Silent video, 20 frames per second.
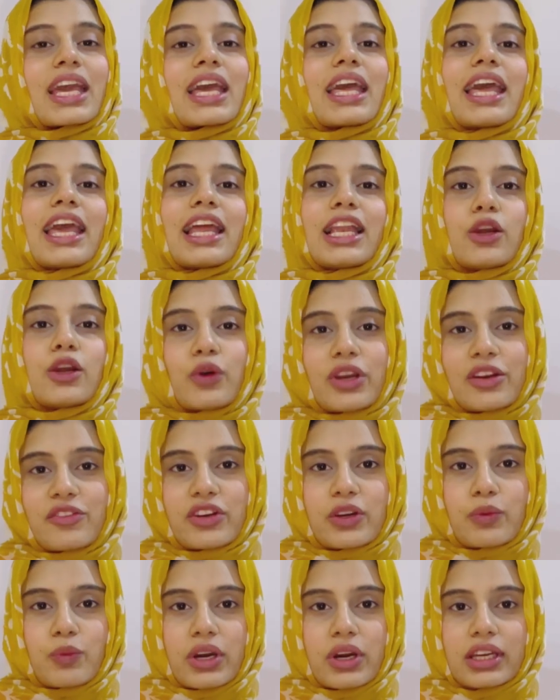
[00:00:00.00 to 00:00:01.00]
Hello
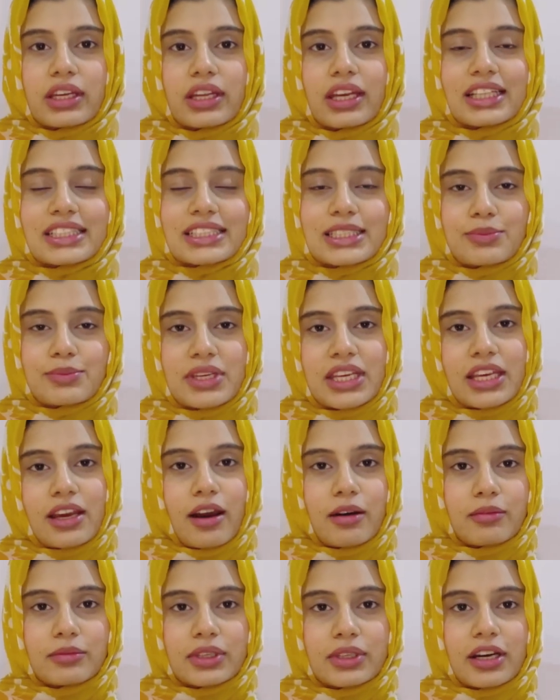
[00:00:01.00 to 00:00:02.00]
everyone, it's me
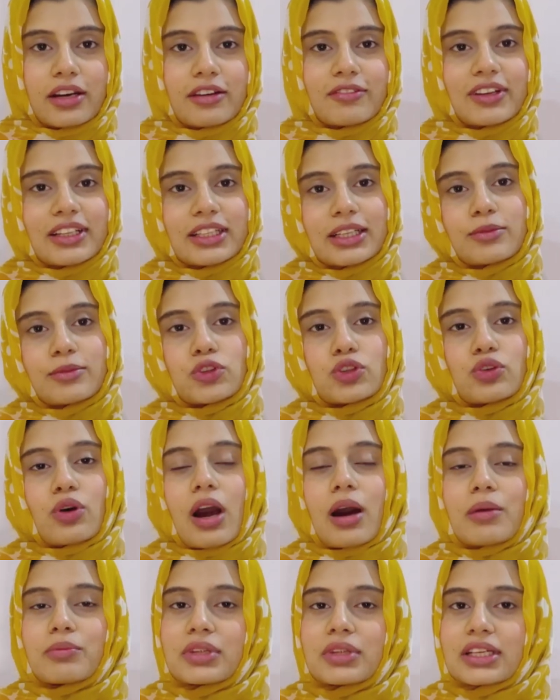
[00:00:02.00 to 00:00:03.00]
Amna. Welcome to
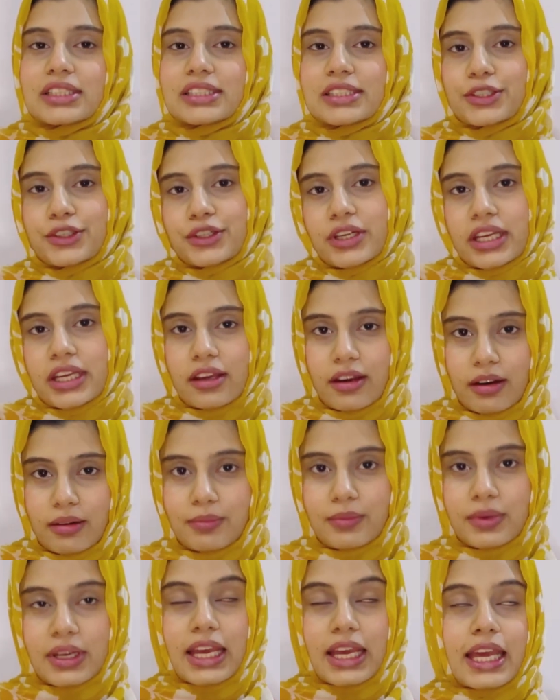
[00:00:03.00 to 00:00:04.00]
Amna's Learning Hub.
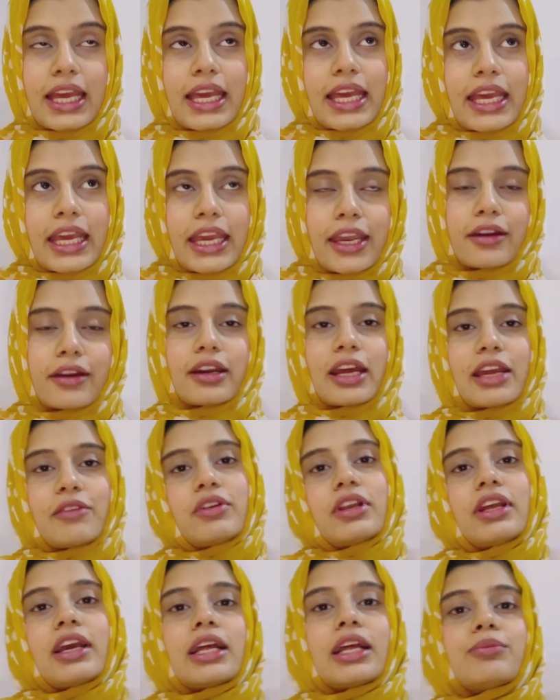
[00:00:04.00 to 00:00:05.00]
Here I will
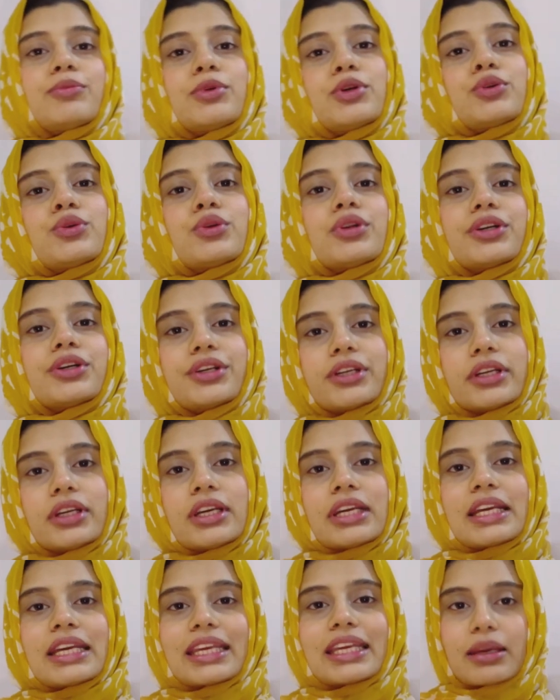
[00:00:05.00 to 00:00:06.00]
help you to learn
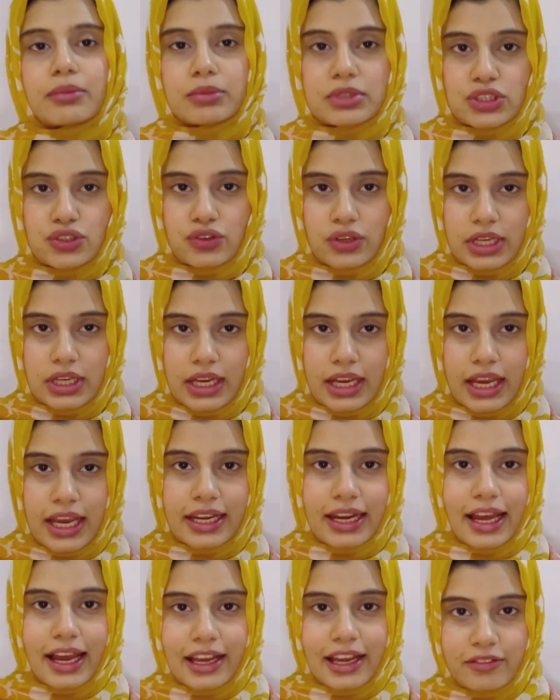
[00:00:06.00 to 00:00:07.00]
chemistry and
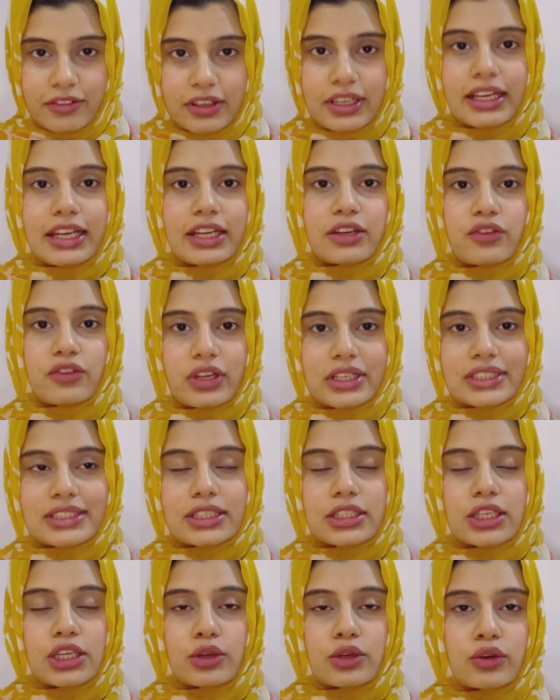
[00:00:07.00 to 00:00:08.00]
I will address the
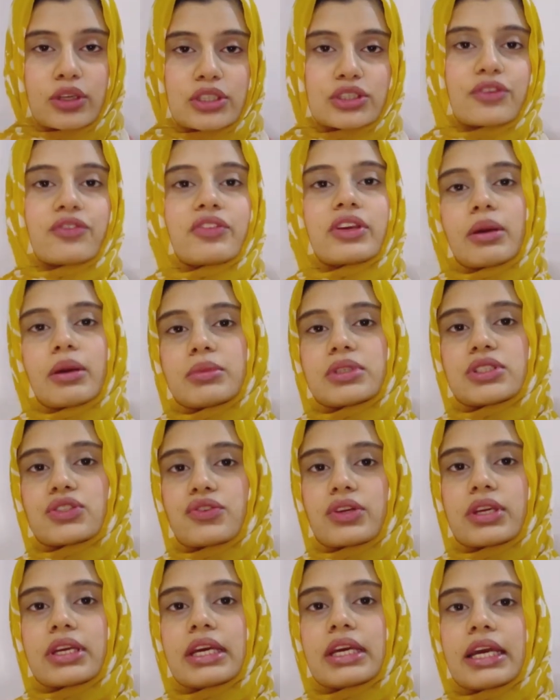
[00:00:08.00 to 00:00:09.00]
queries of chemistry
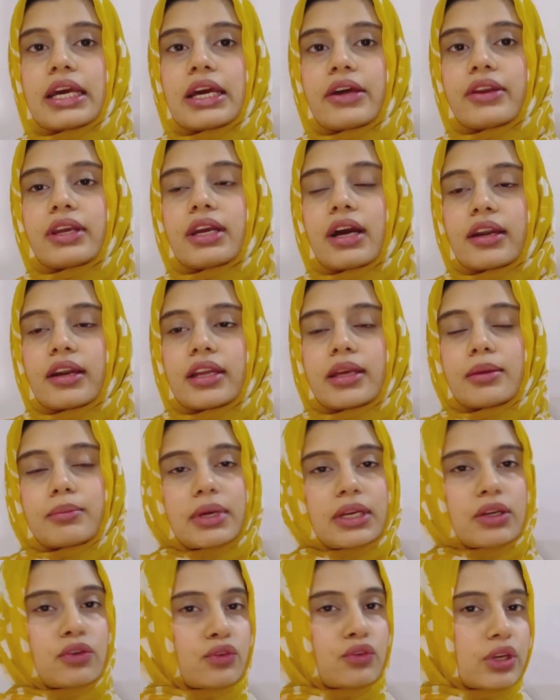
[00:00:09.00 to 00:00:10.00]
regarding
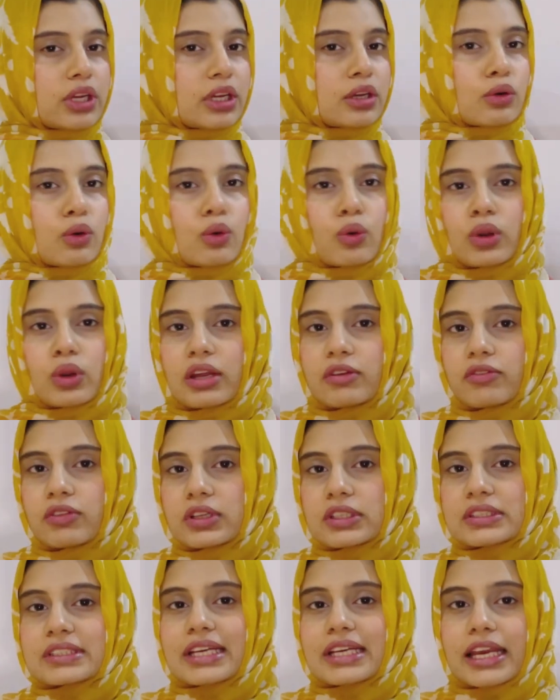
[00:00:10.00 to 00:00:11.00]
metric, O
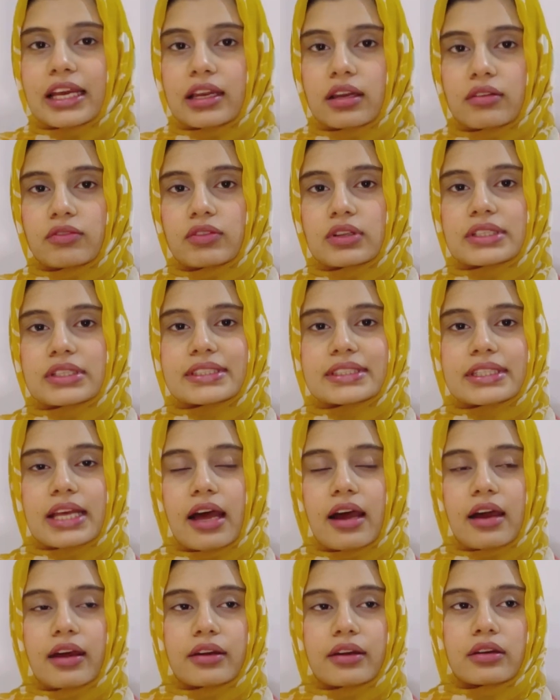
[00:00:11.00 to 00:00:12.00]
levels, A levels
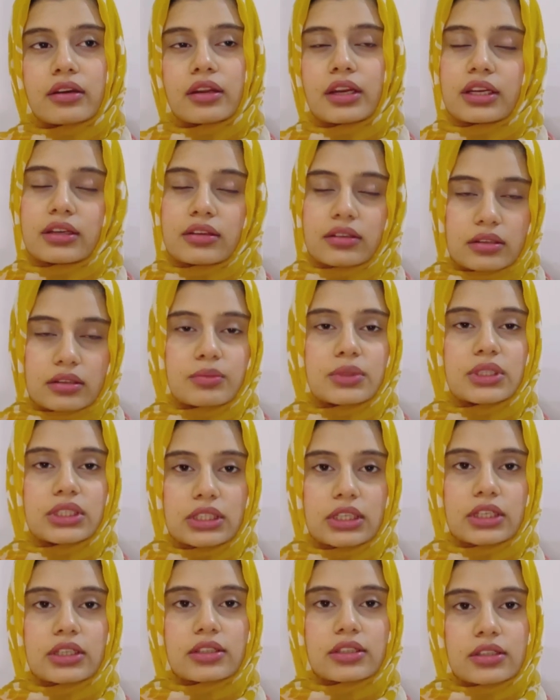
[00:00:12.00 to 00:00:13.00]
and
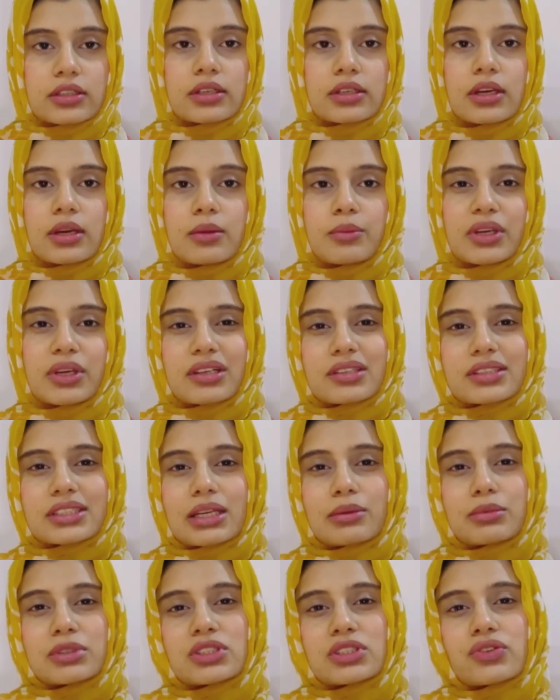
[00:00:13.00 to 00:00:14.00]
intermediate. Because
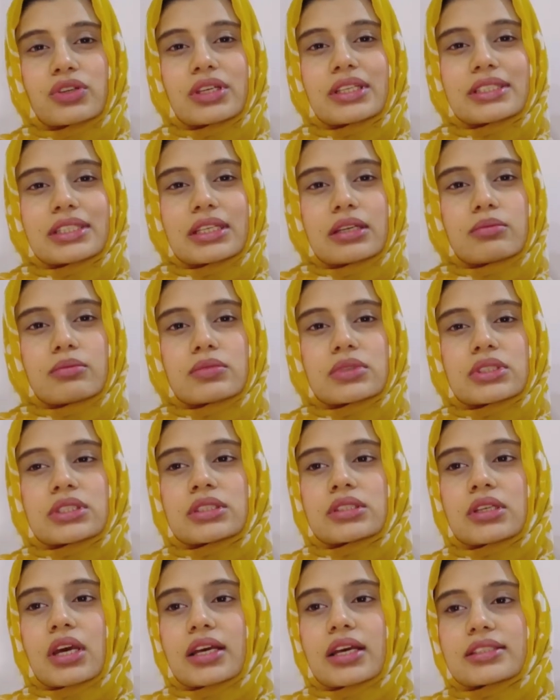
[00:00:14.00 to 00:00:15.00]
chemistry seems
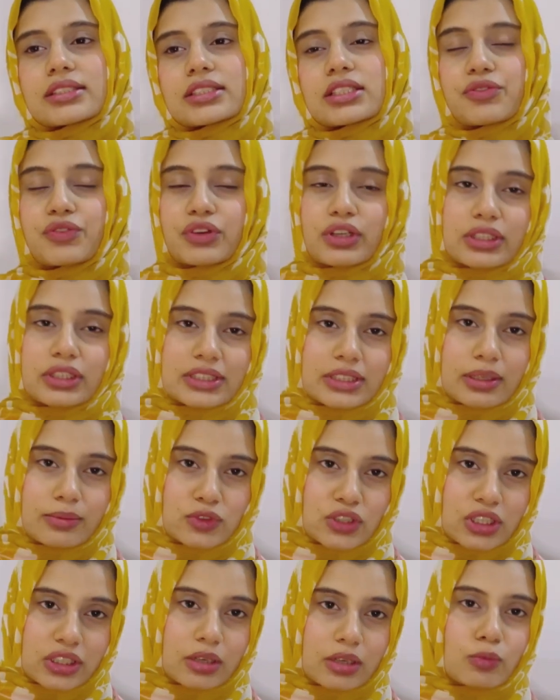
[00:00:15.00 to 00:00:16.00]
as a difficult
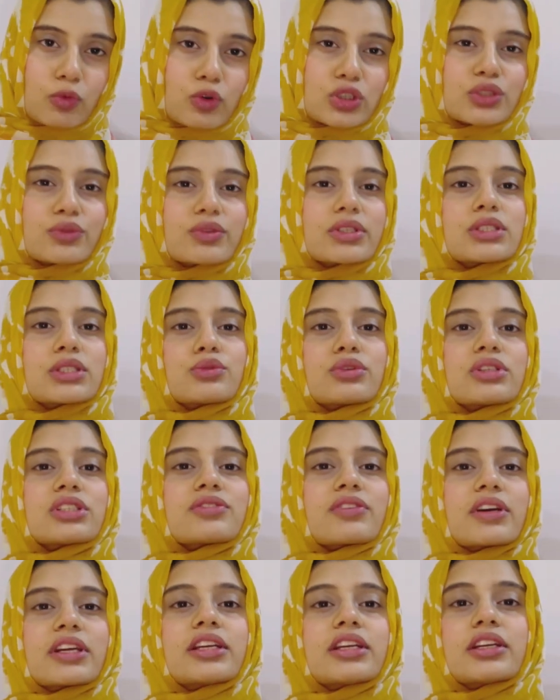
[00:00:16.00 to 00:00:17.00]
subject and most of the students
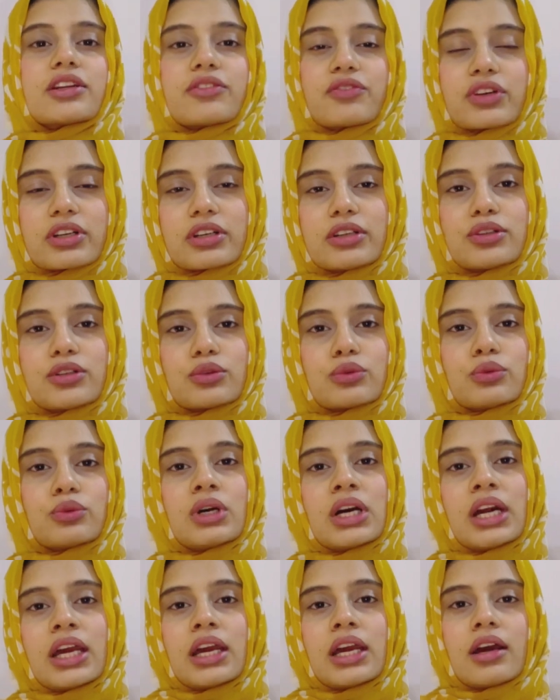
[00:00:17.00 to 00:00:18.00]
find it difficult to
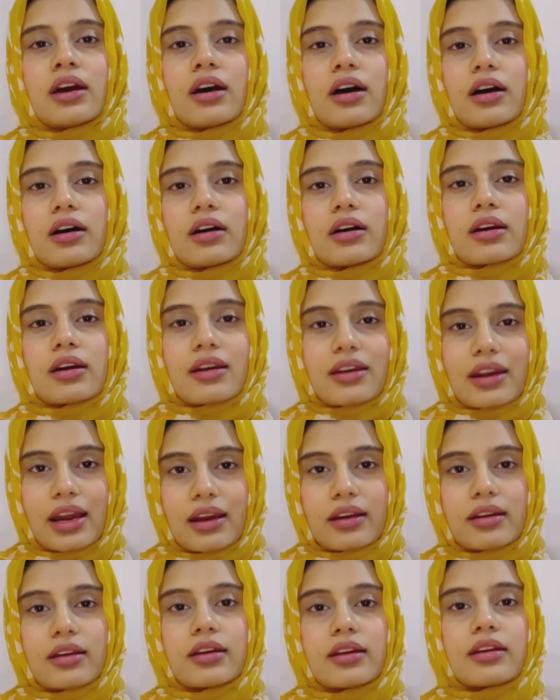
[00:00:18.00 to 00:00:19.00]

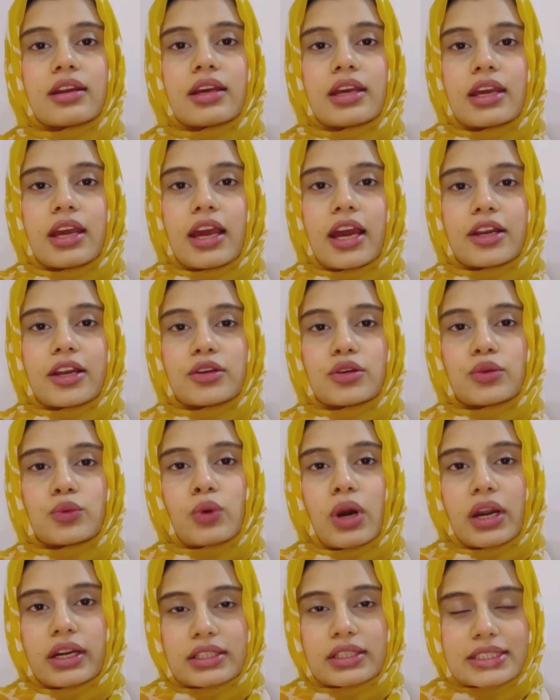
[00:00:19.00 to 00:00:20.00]
crack it and to
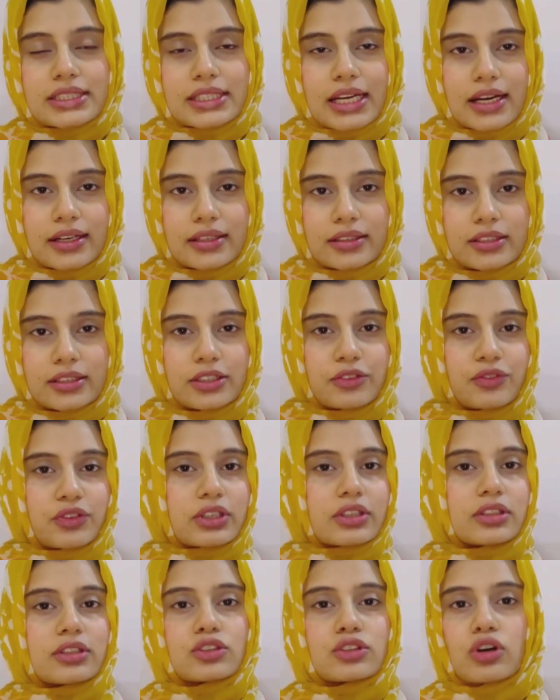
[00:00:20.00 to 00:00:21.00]
understand the
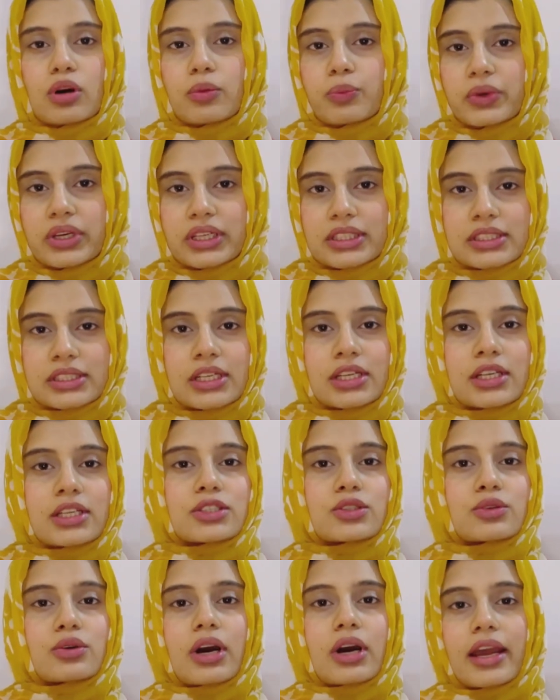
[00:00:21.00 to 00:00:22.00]
difficult topics.
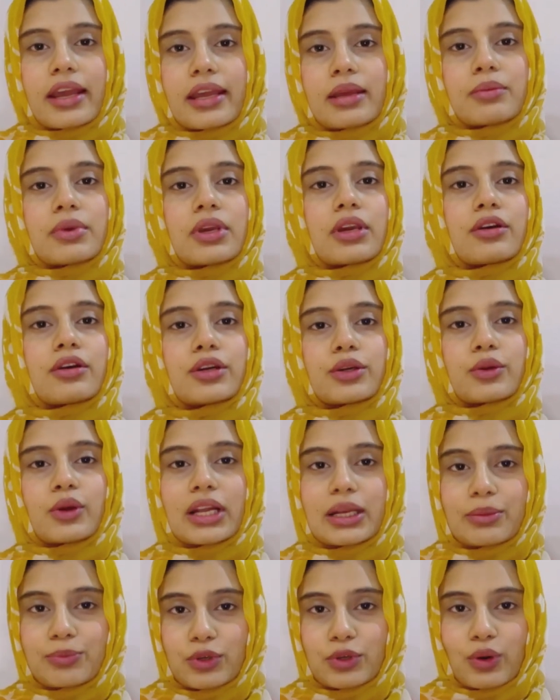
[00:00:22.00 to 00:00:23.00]
So I am here to
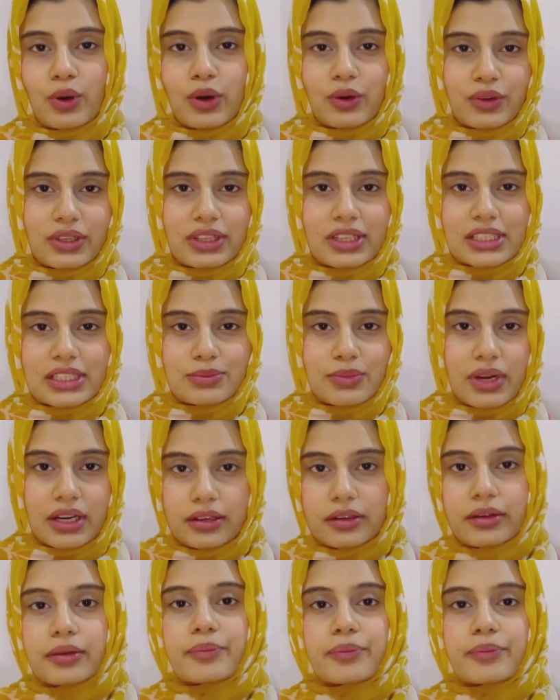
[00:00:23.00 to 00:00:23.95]
help you out in this matter.